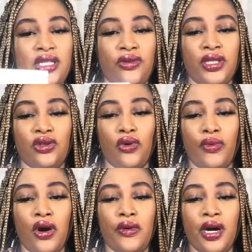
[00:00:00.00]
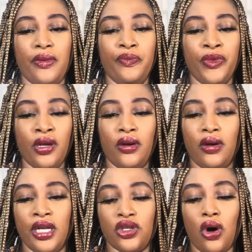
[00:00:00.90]
So it's Aurora
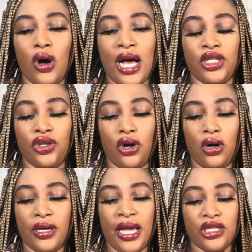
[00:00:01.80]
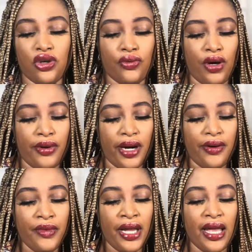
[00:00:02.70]
It's called Adore. It has
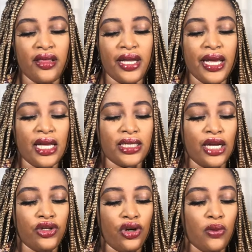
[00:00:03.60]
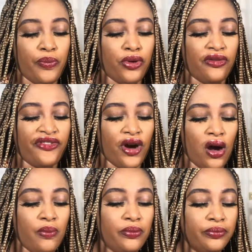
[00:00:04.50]
Aurora, and then it has Adore
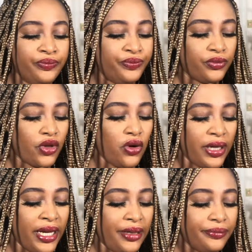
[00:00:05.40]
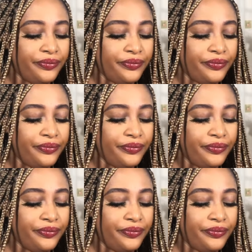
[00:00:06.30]
Parfum on it.